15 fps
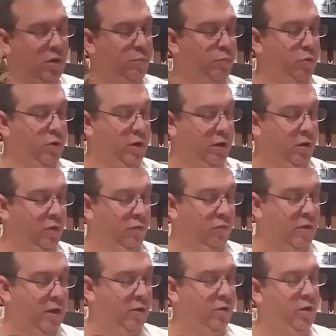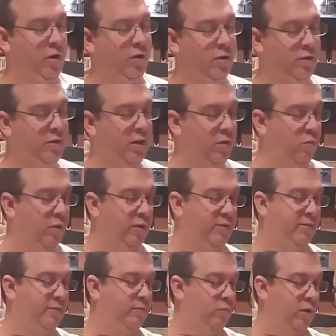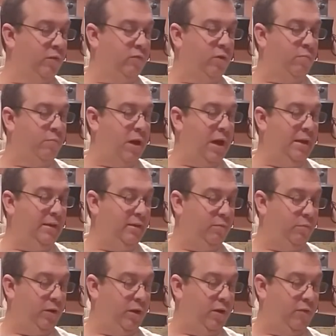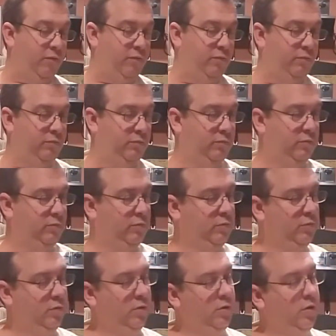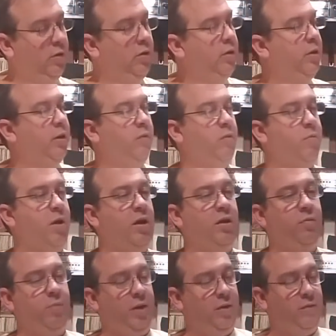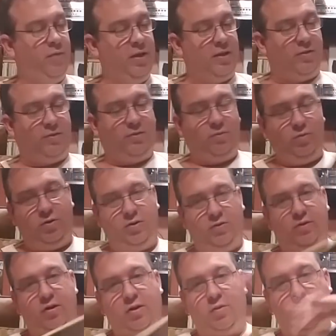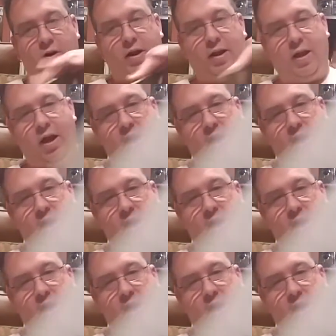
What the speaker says: going to pull out another record here. I'll tell you what it reminded me of. It reminded me of this, which is another one